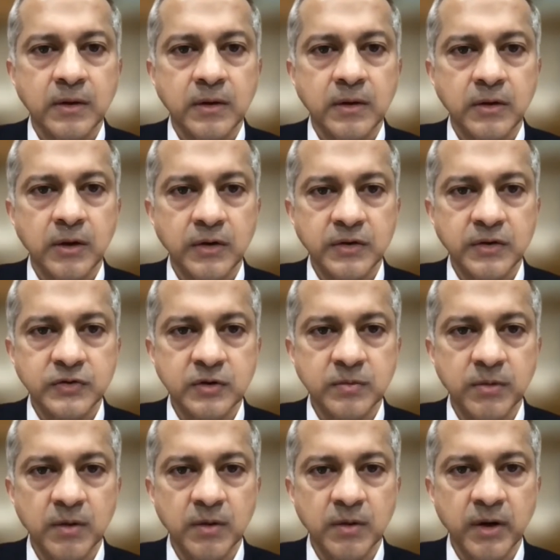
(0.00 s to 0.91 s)
Dr.
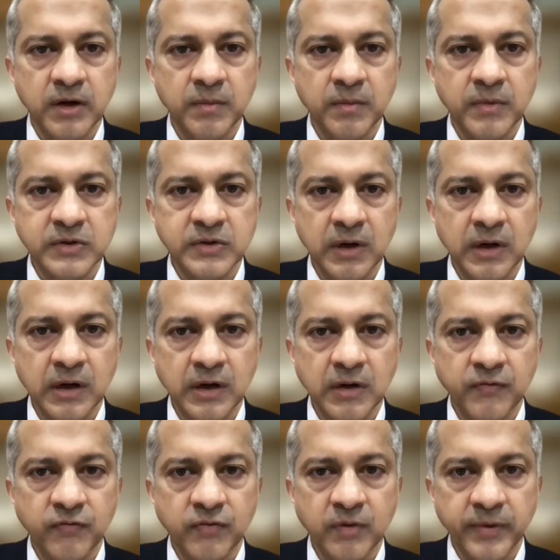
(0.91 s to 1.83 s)
Subramaniam is on
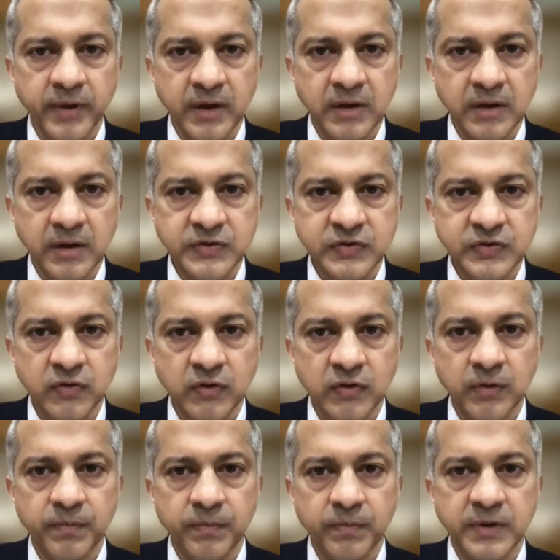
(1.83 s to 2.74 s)
leave from the Indian
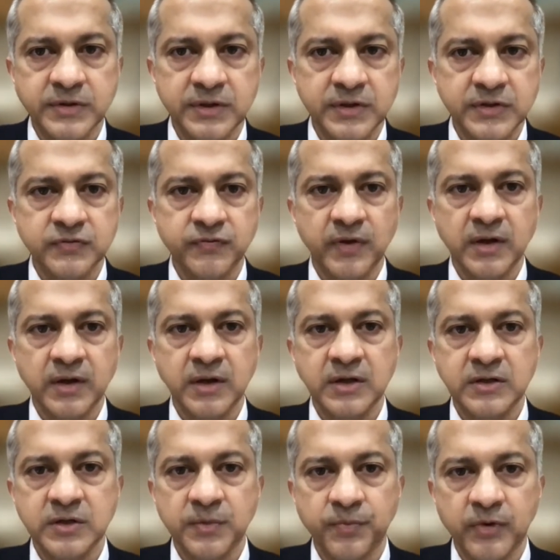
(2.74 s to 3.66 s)
School of Business, where
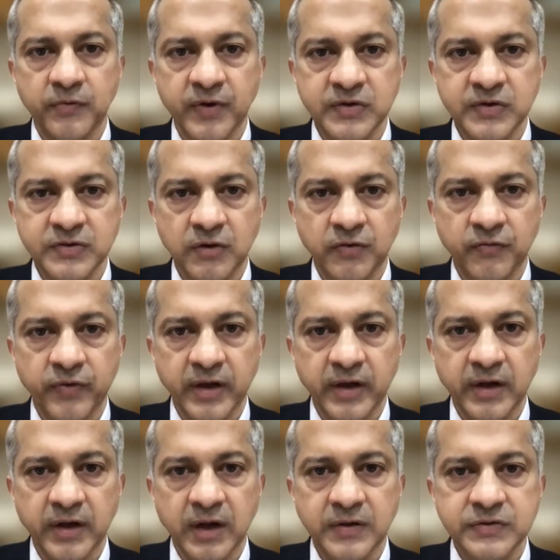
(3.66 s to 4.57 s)
he is a professor of
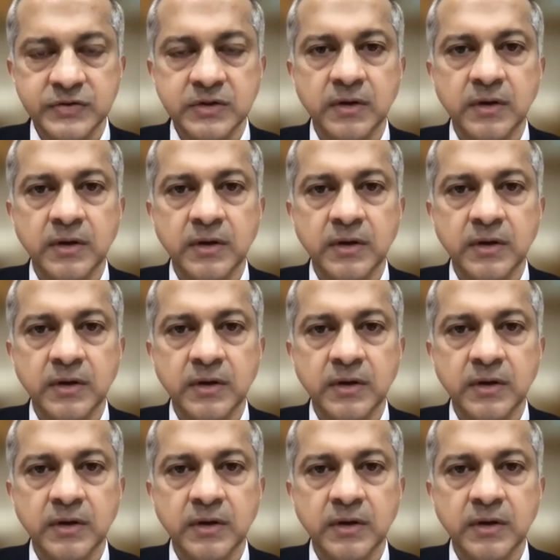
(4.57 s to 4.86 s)
finance.